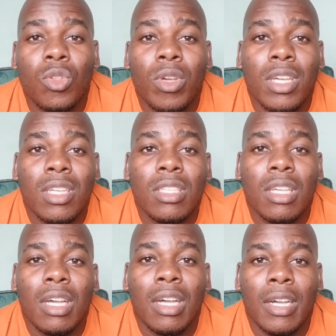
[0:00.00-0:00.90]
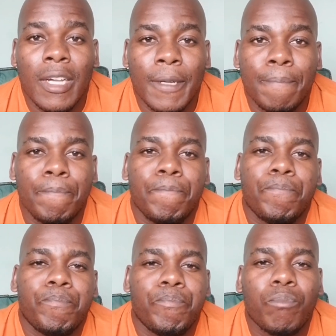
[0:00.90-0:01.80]
so it's
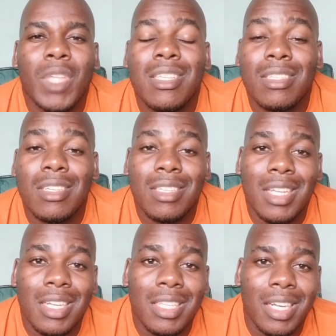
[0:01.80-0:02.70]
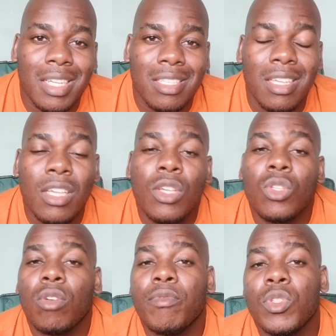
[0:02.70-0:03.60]
600 rands.
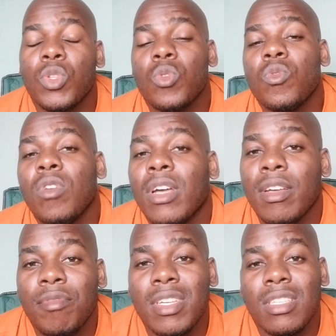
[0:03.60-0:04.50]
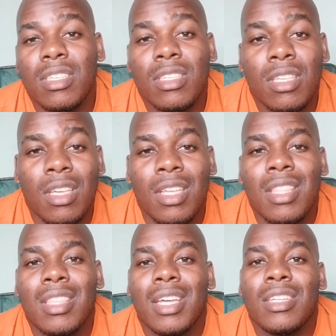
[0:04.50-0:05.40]
So for two faces,
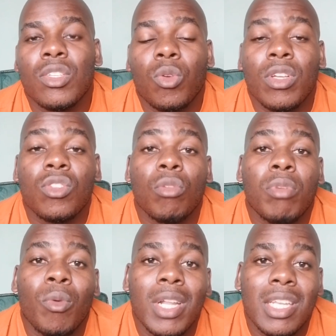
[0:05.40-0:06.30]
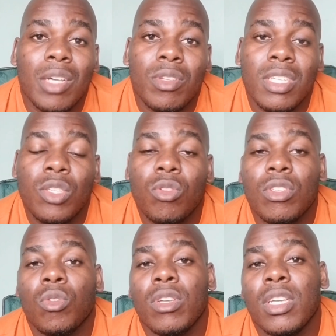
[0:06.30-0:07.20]
that is going to be 1000. So
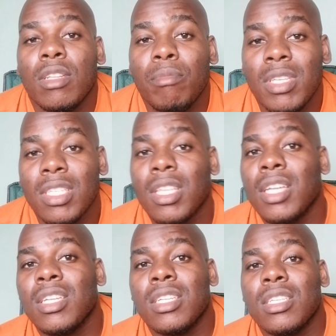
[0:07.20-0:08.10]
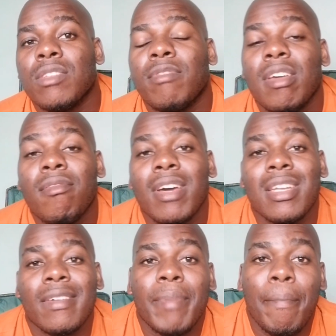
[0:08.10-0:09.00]
it means that it is
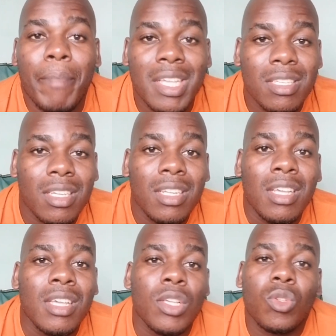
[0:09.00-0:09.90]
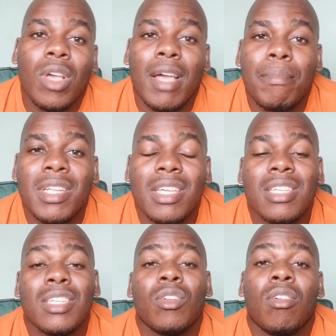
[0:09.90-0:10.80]
500 per person. So
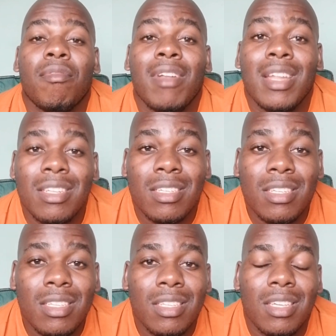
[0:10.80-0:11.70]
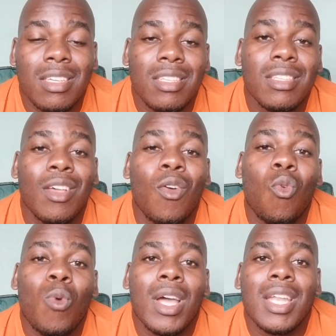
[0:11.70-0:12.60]
application of lashes is
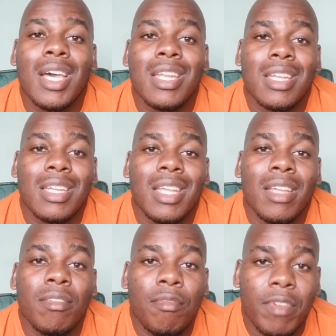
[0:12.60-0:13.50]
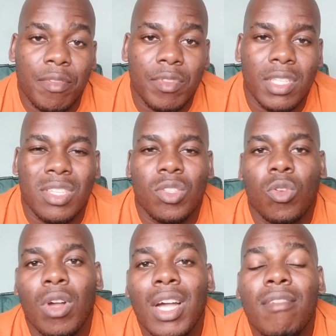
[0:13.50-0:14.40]
150.
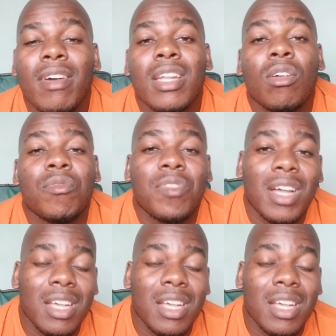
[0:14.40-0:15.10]
So covering